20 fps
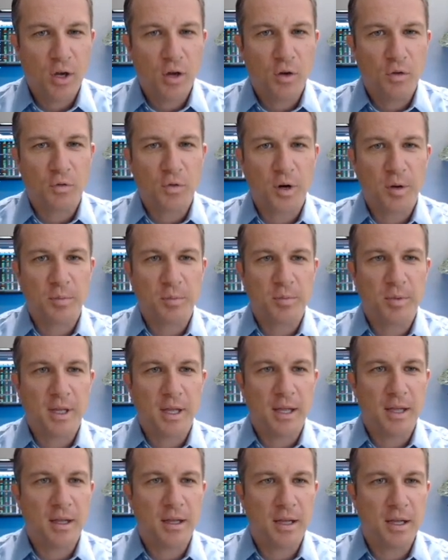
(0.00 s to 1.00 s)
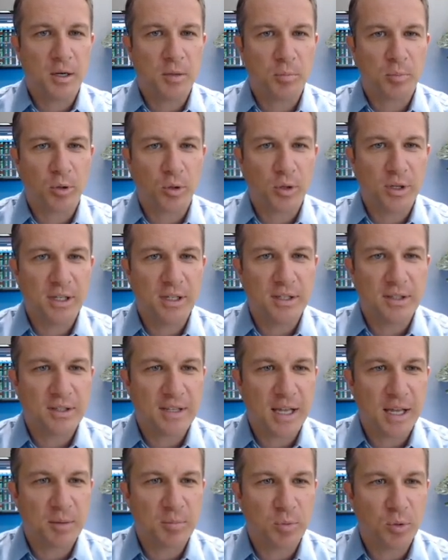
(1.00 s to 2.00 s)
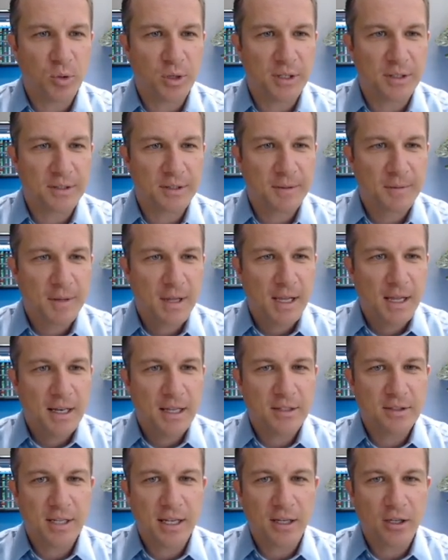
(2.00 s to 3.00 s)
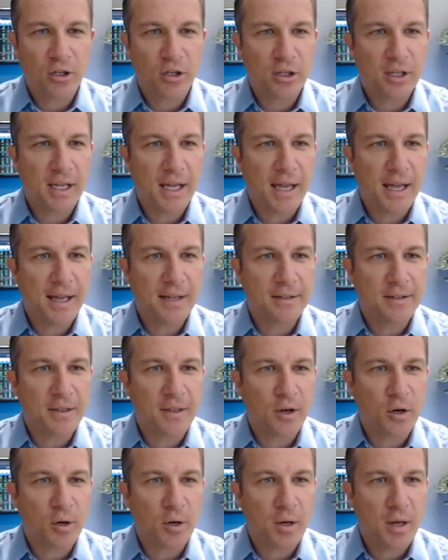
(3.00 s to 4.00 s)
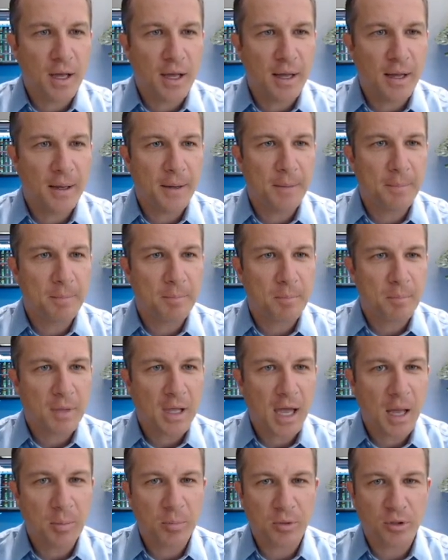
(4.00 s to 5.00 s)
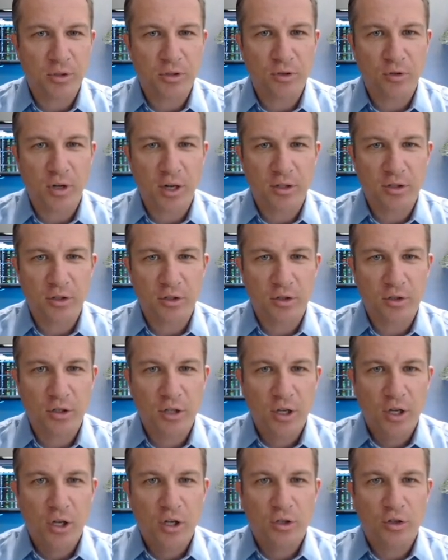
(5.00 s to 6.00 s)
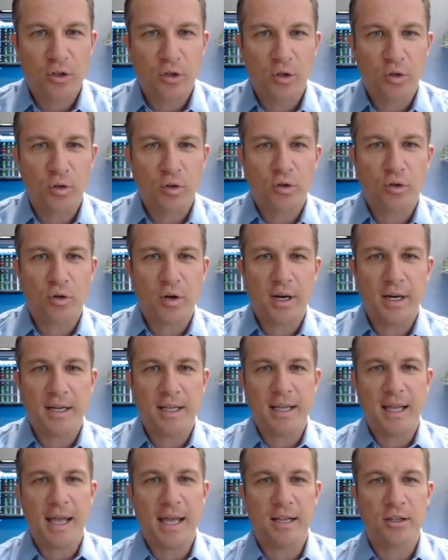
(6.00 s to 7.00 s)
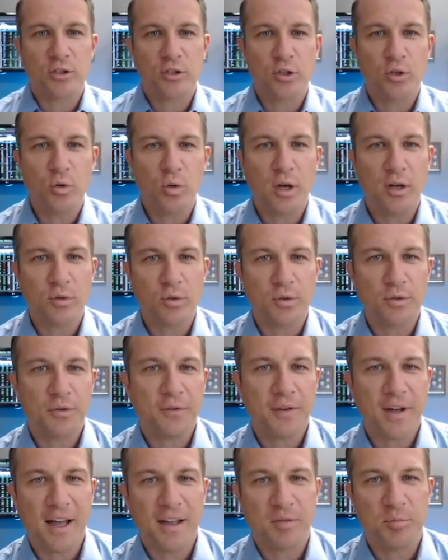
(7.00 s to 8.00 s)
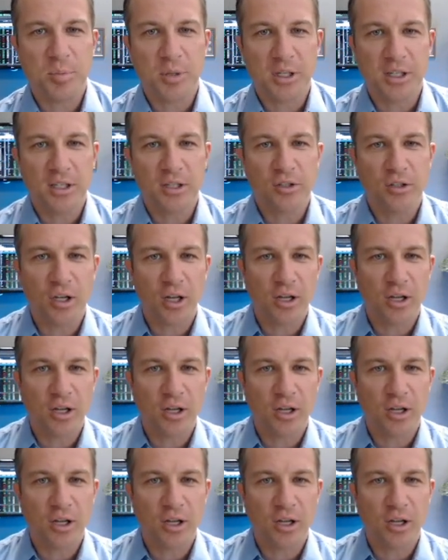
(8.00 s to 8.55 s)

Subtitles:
from an employee standpoint. Let's take a look at their capital structure. So trading at $205 billion